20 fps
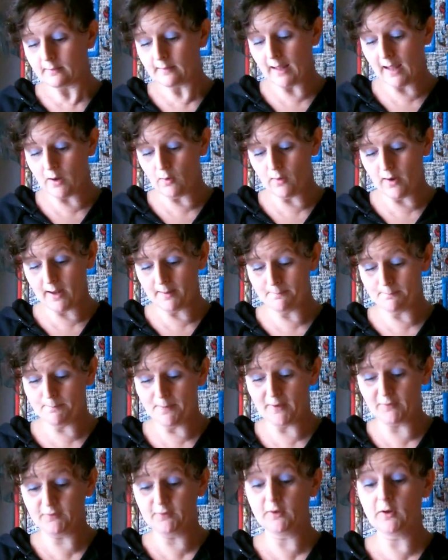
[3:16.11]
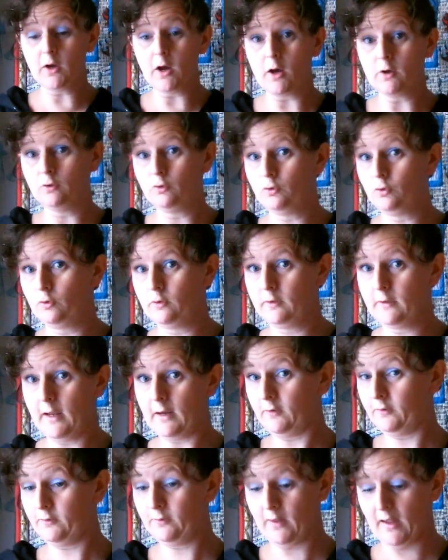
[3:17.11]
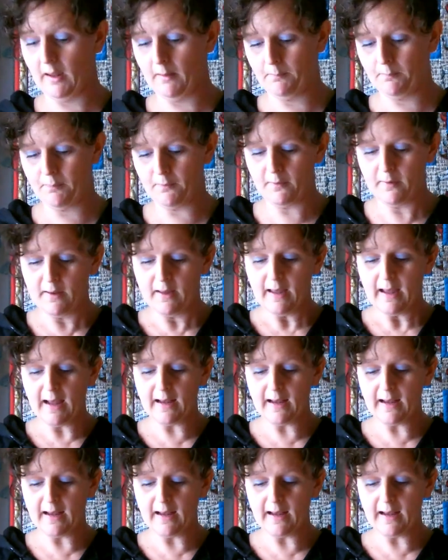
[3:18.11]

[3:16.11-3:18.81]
Now I'm passing on to the next step,